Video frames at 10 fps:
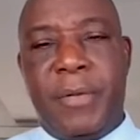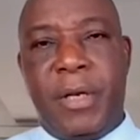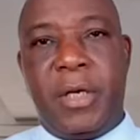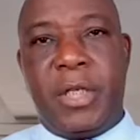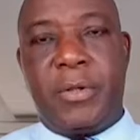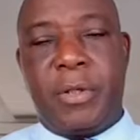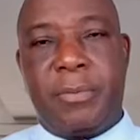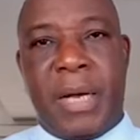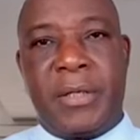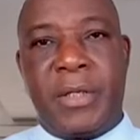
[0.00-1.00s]
million Egyptian
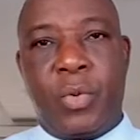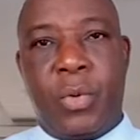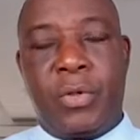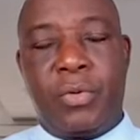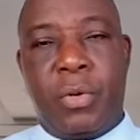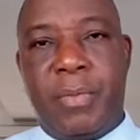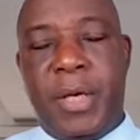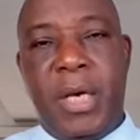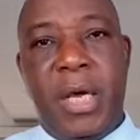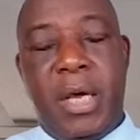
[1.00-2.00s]
pounds is what will
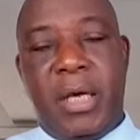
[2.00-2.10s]
be